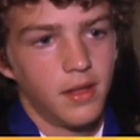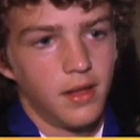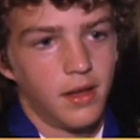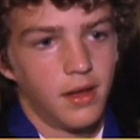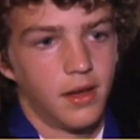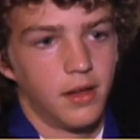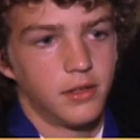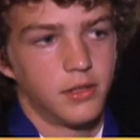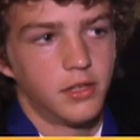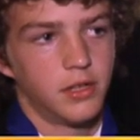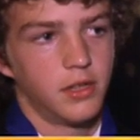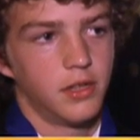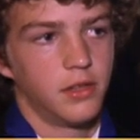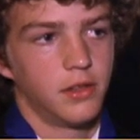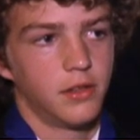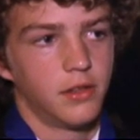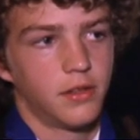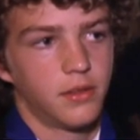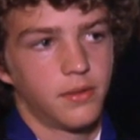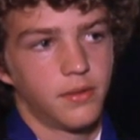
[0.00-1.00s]
Uh,
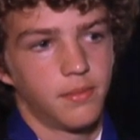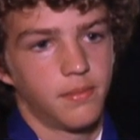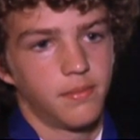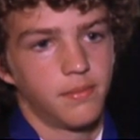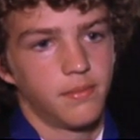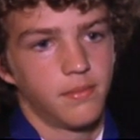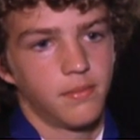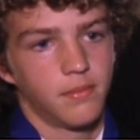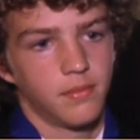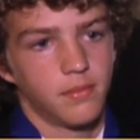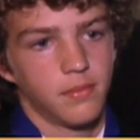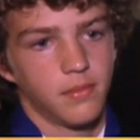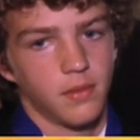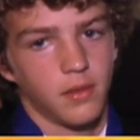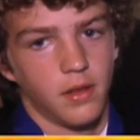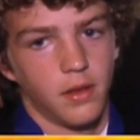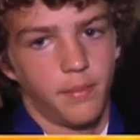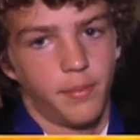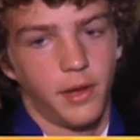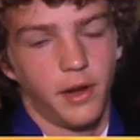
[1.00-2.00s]
she's
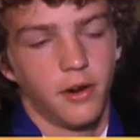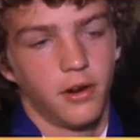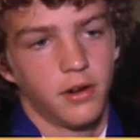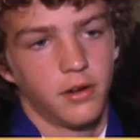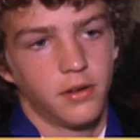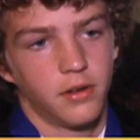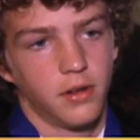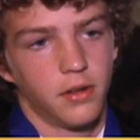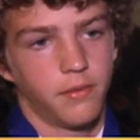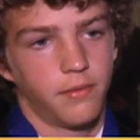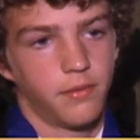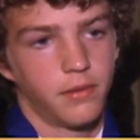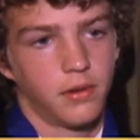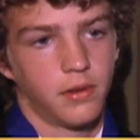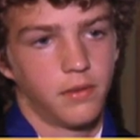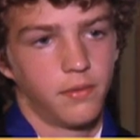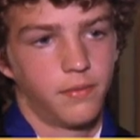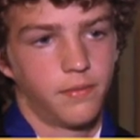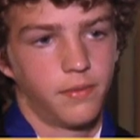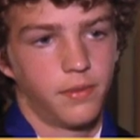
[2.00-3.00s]
a parent of one
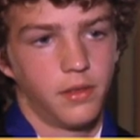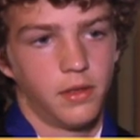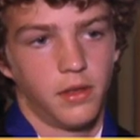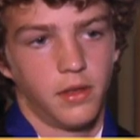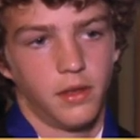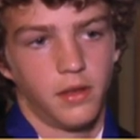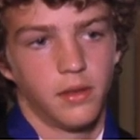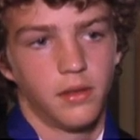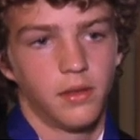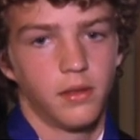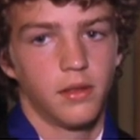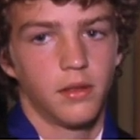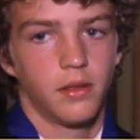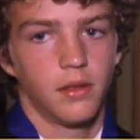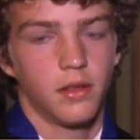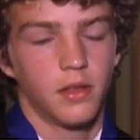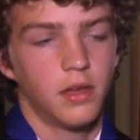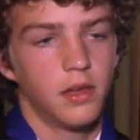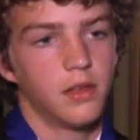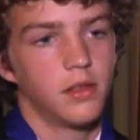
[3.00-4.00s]
of the
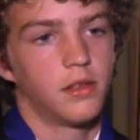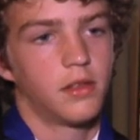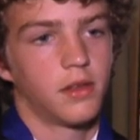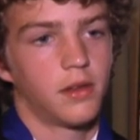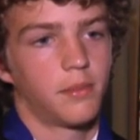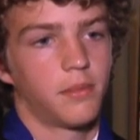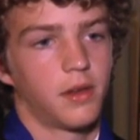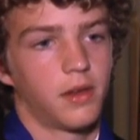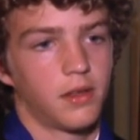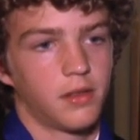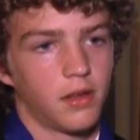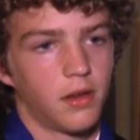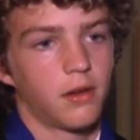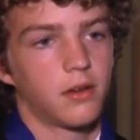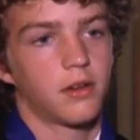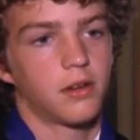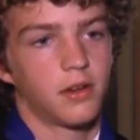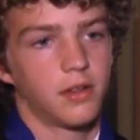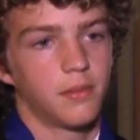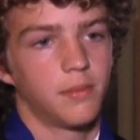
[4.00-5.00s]
kids on my
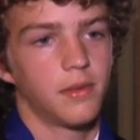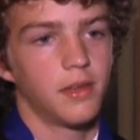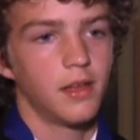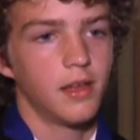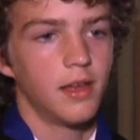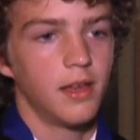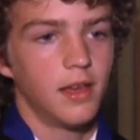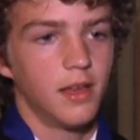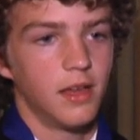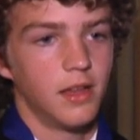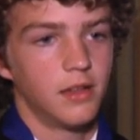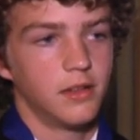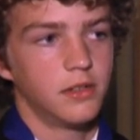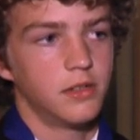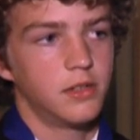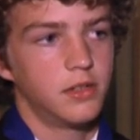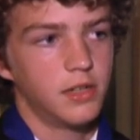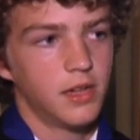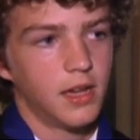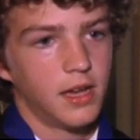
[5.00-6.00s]
soccer team,
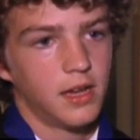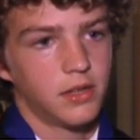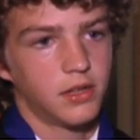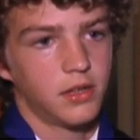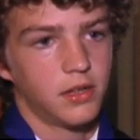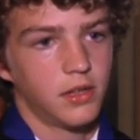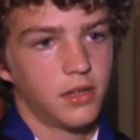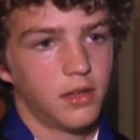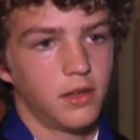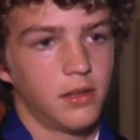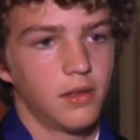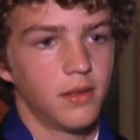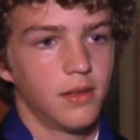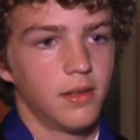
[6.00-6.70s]
and she actually